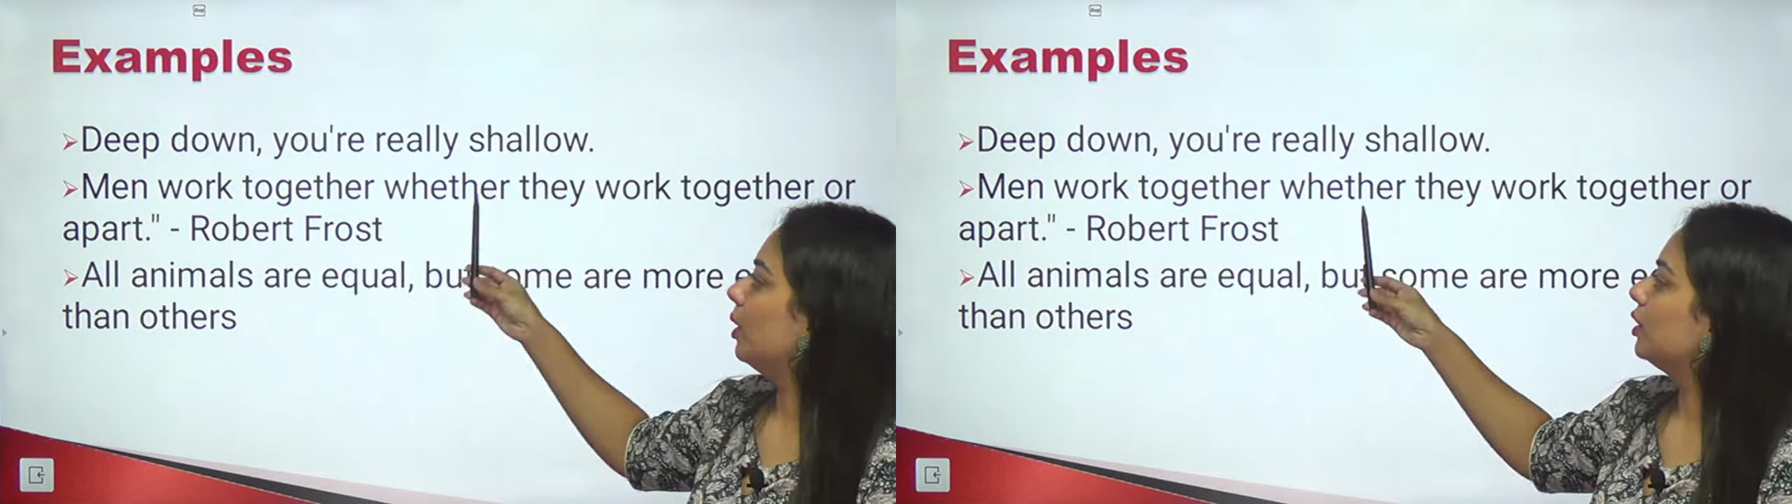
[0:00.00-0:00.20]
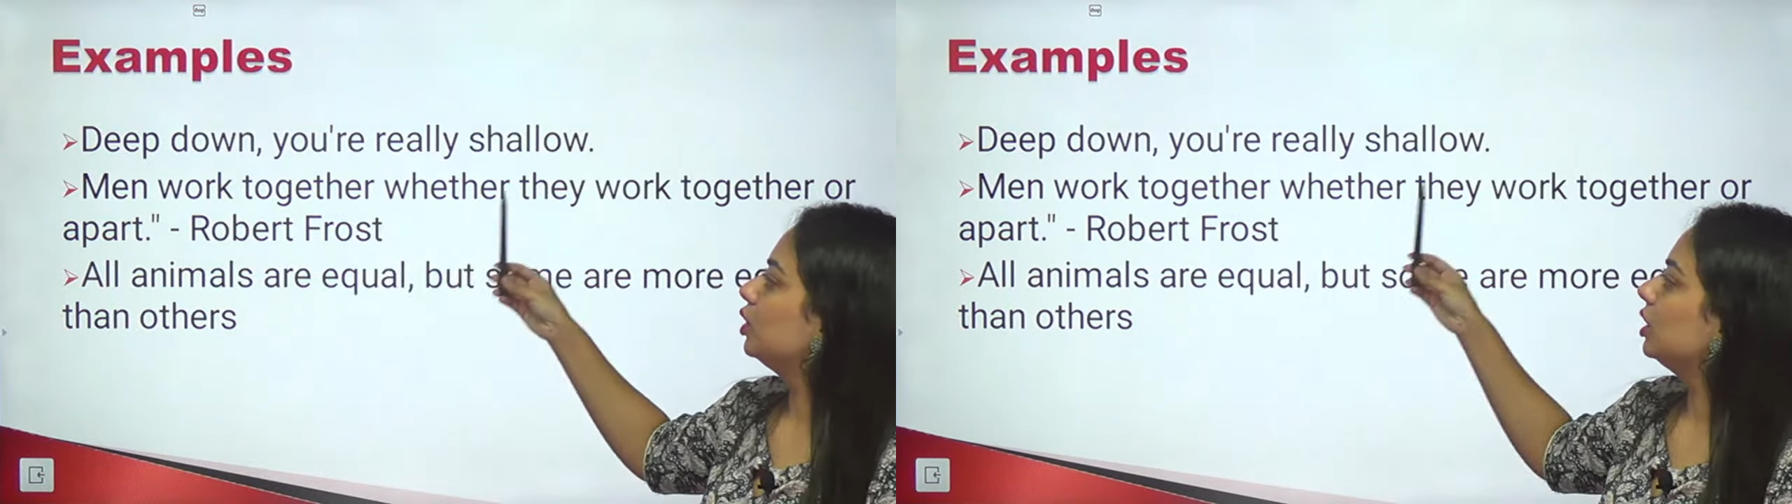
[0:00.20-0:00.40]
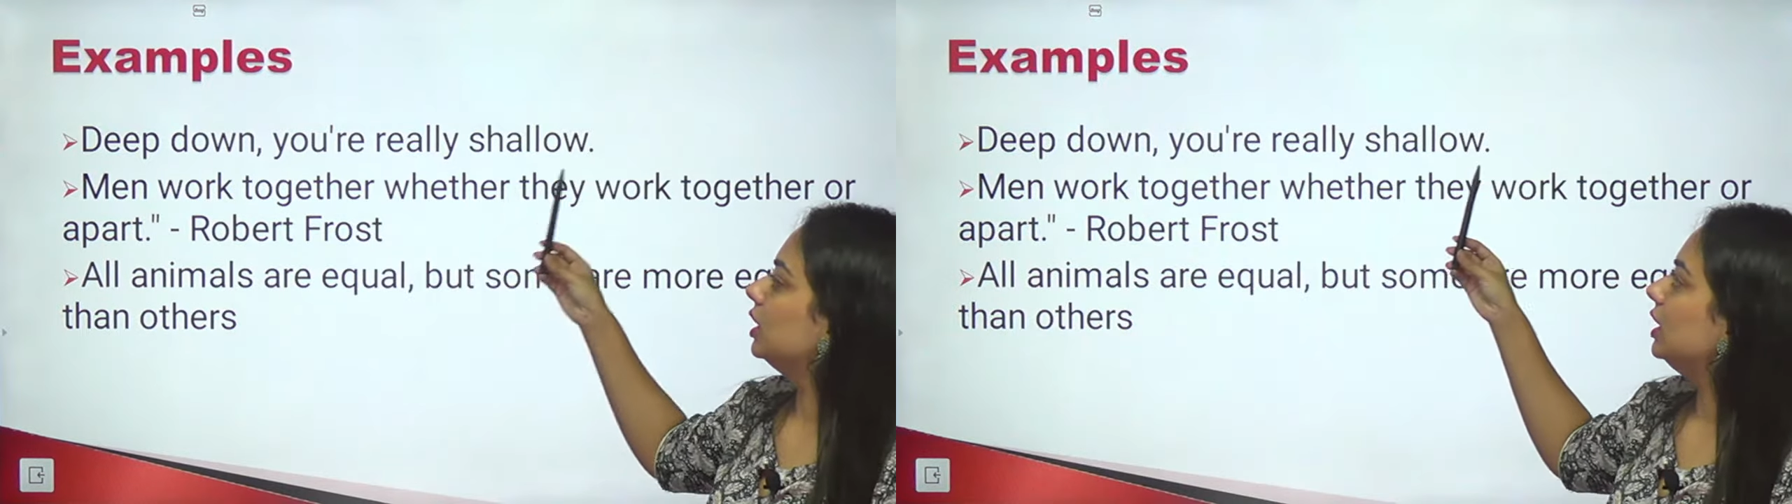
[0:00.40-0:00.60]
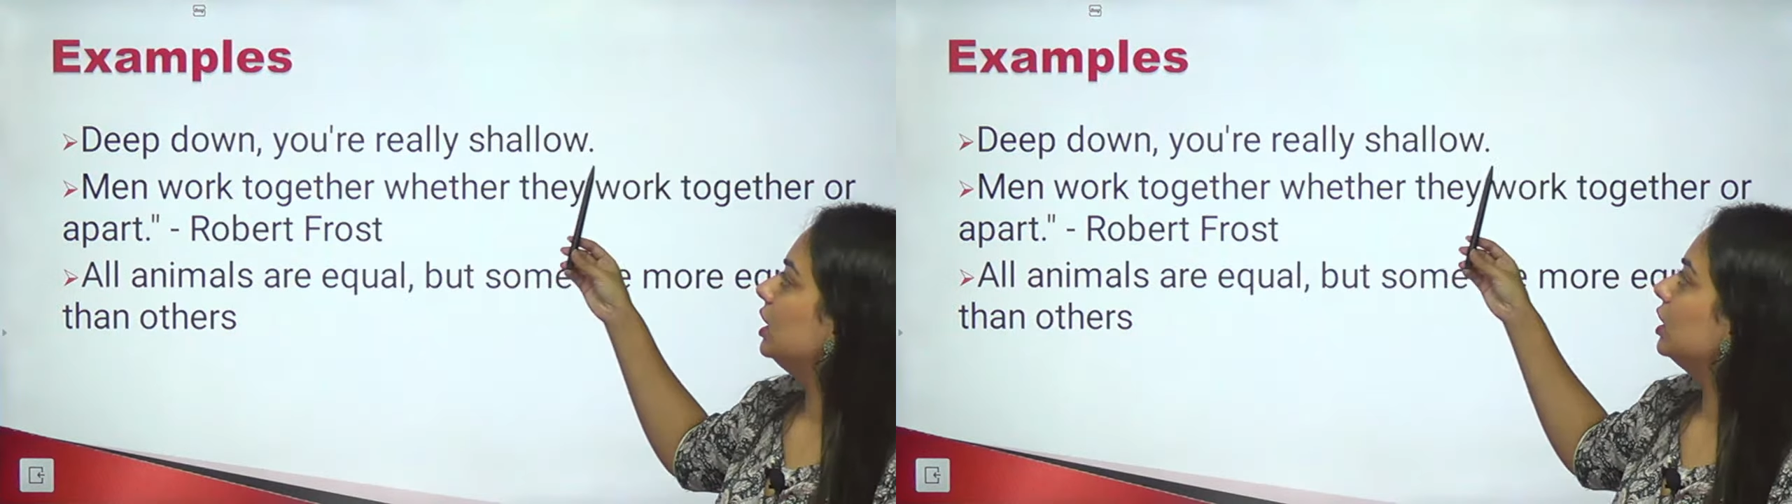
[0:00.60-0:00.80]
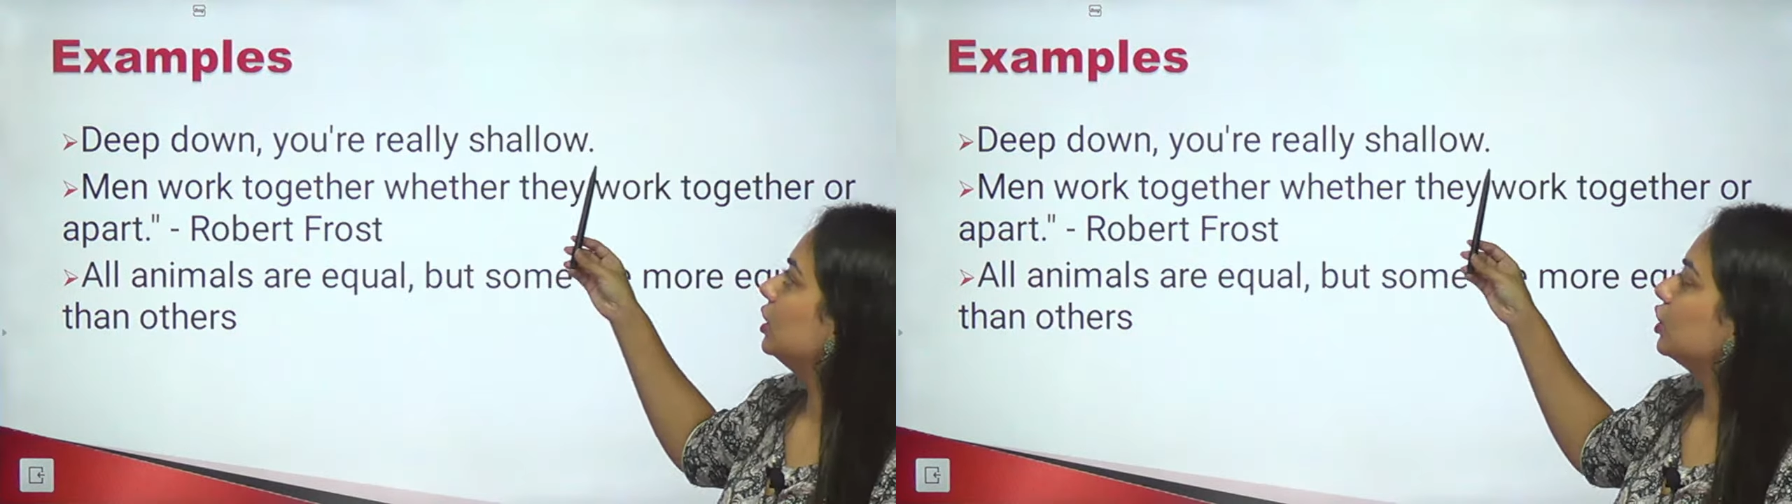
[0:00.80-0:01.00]

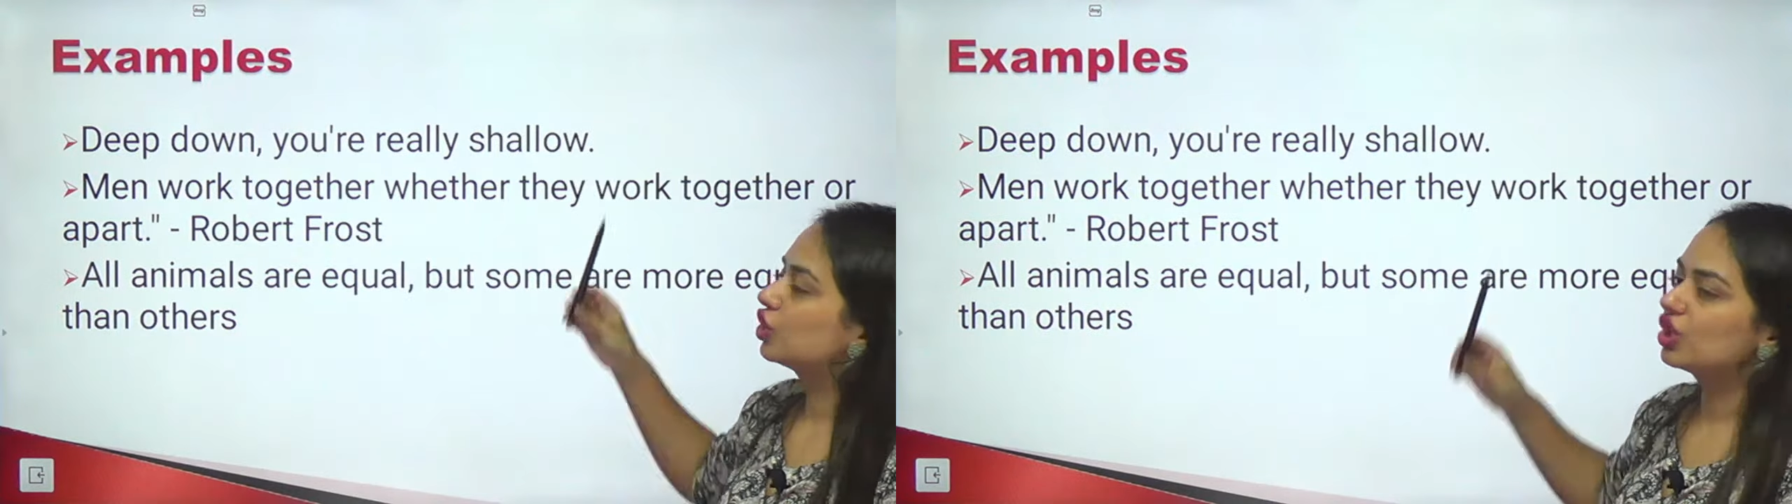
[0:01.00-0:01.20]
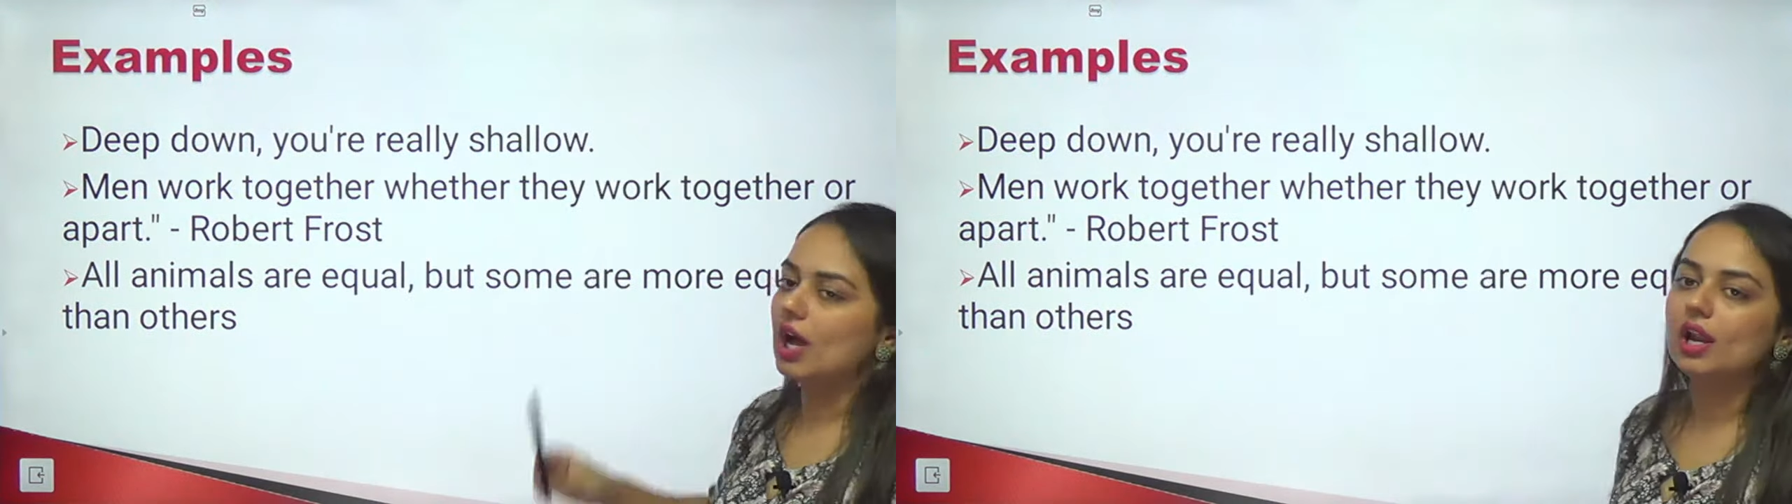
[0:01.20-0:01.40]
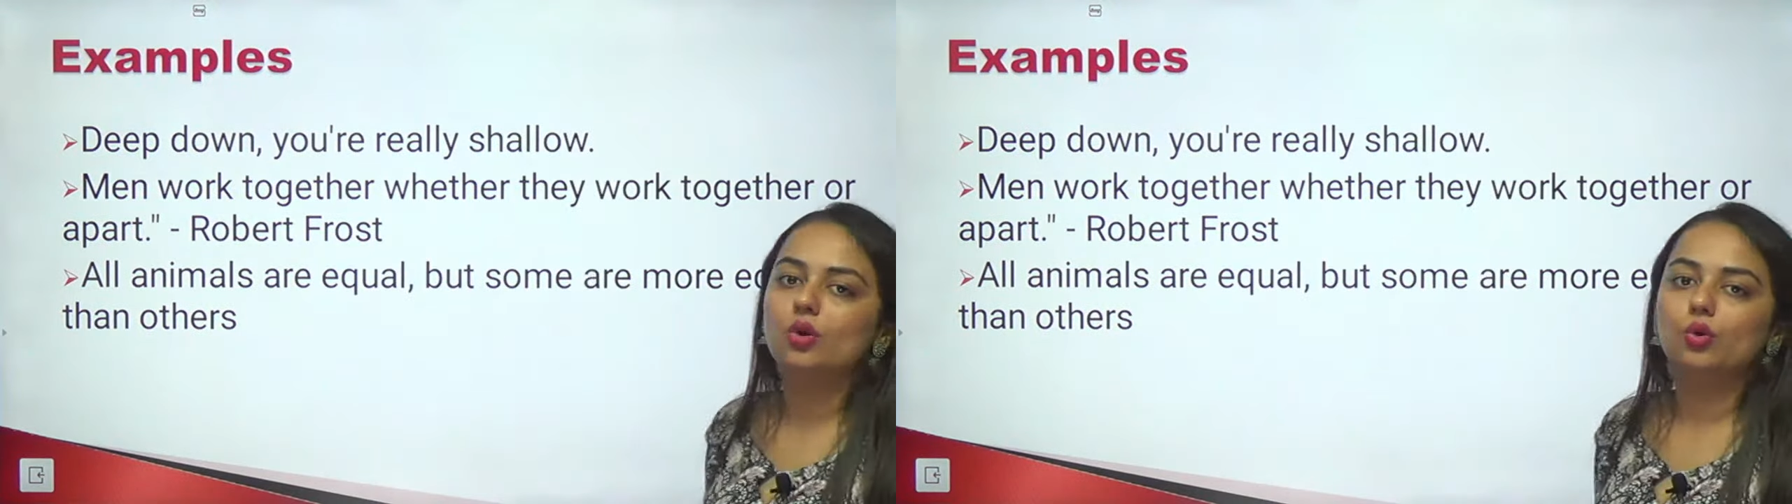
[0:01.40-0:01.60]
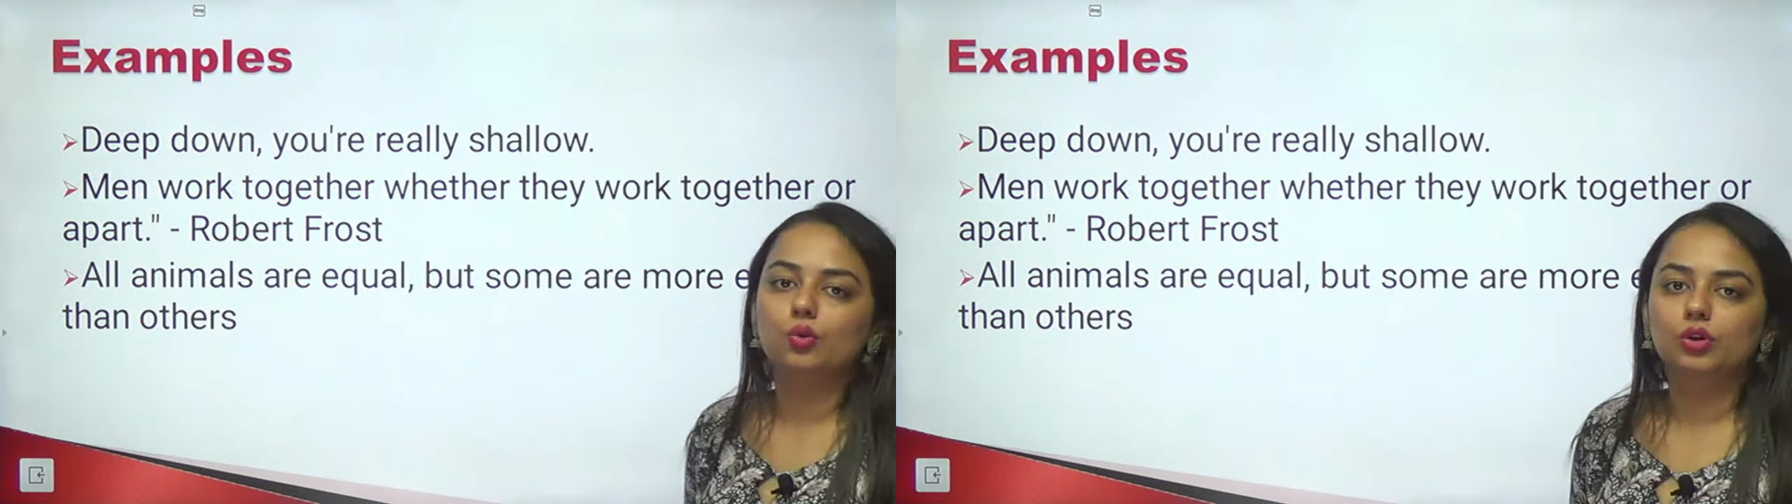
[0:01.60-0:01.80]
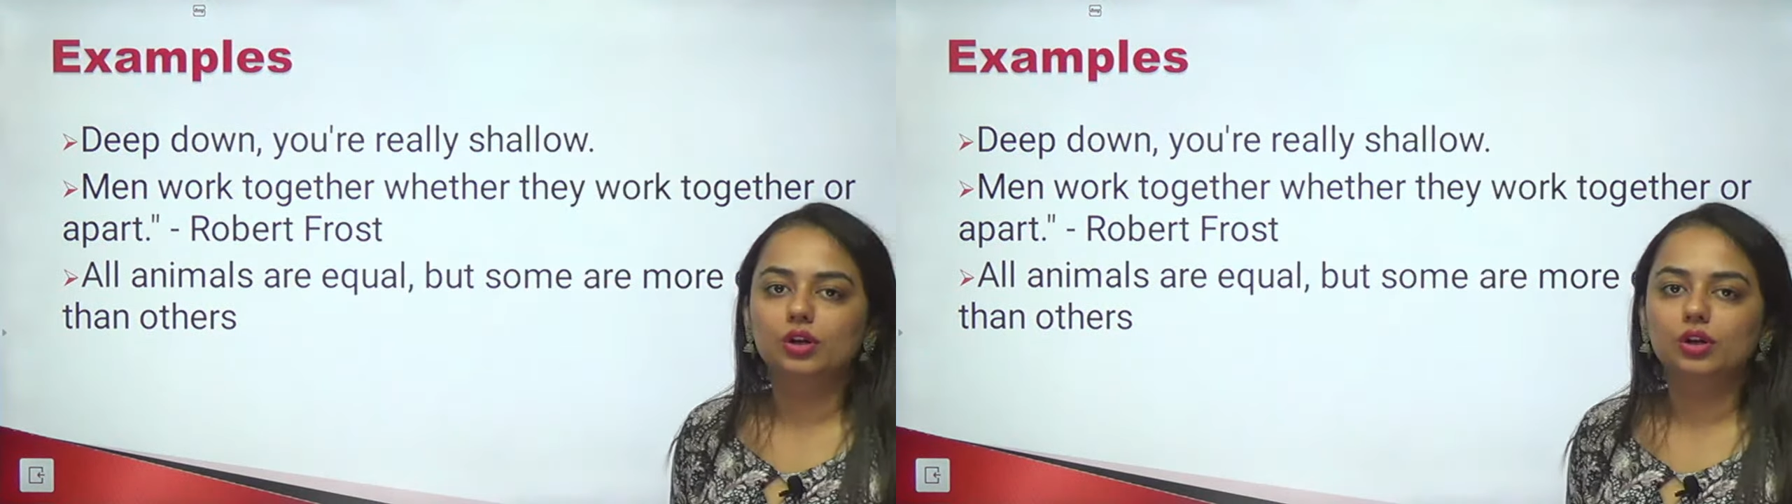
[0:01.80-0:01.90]
really shallow.